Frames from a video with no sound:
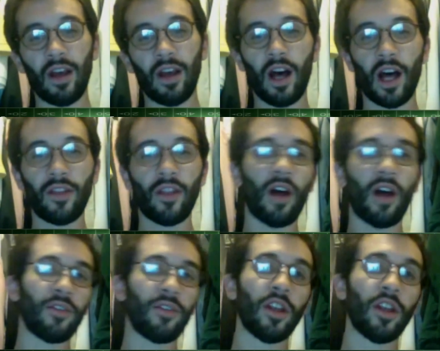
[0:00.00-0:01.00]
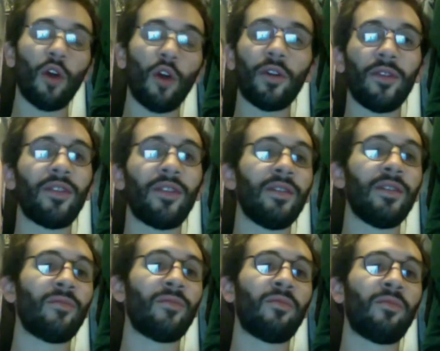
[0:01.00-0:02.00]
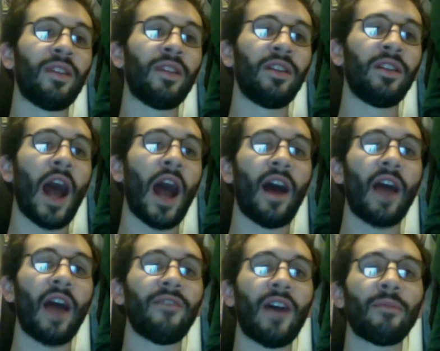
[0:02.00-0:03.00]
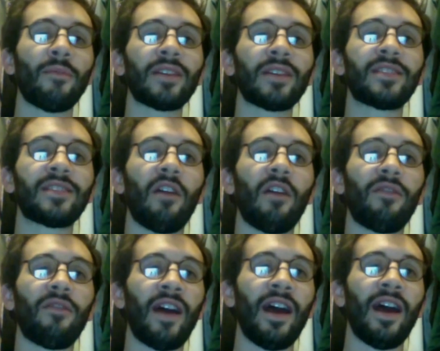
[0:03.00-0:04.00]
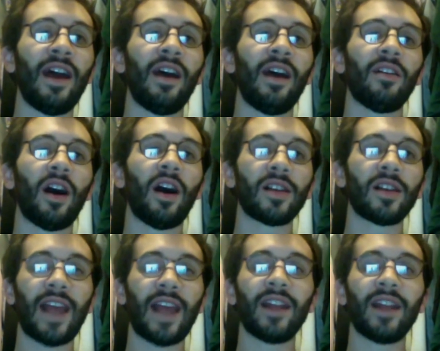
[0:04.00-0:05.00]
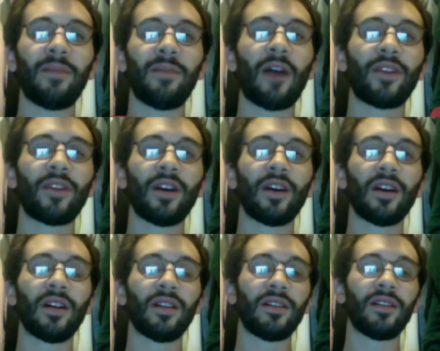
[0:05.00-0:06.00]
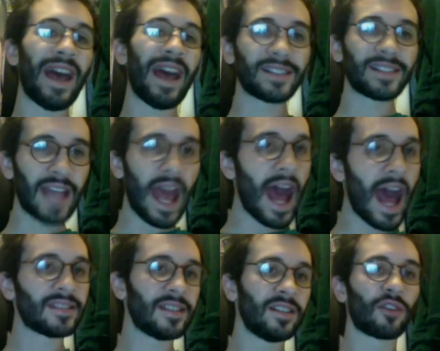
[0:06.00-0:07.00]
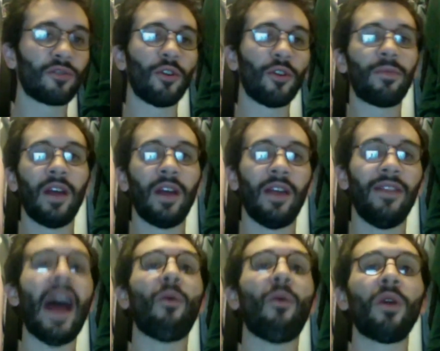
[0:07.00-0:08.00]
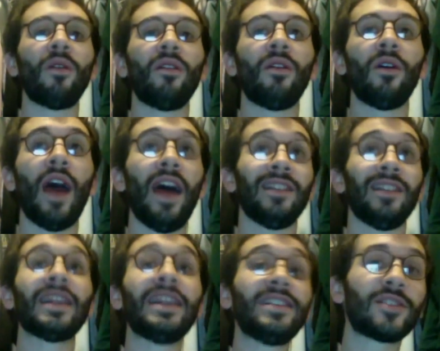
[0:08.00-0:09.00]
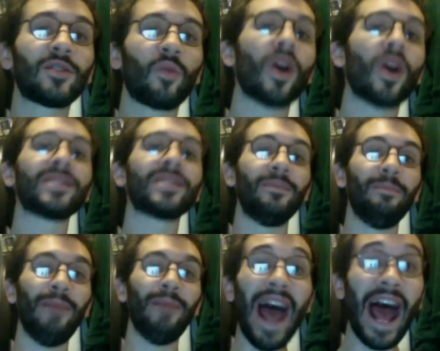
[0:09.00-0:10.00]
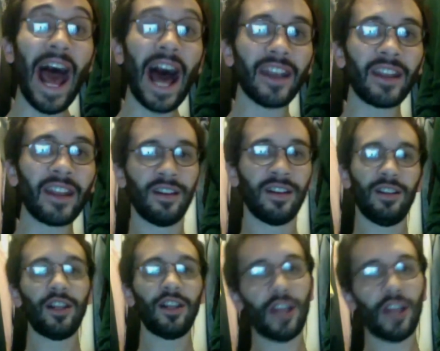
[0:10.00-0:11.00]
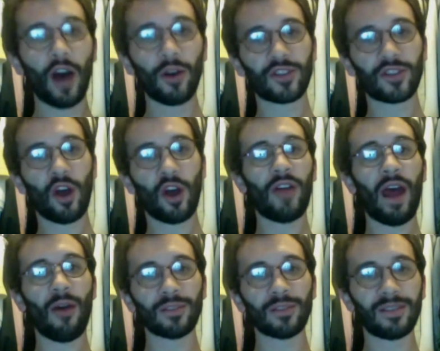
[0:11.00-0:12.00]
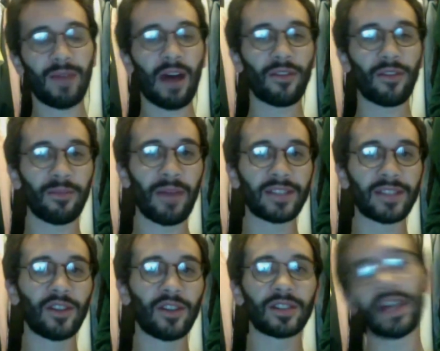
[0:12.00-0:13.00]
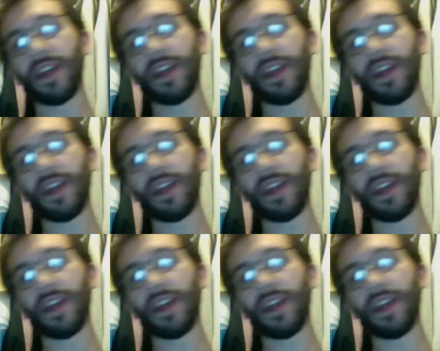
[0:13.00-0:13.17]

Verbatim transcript: You know, I found myself saying about the best ads in the group, that one at least wasn't bad. You know, so that was about the best you could say.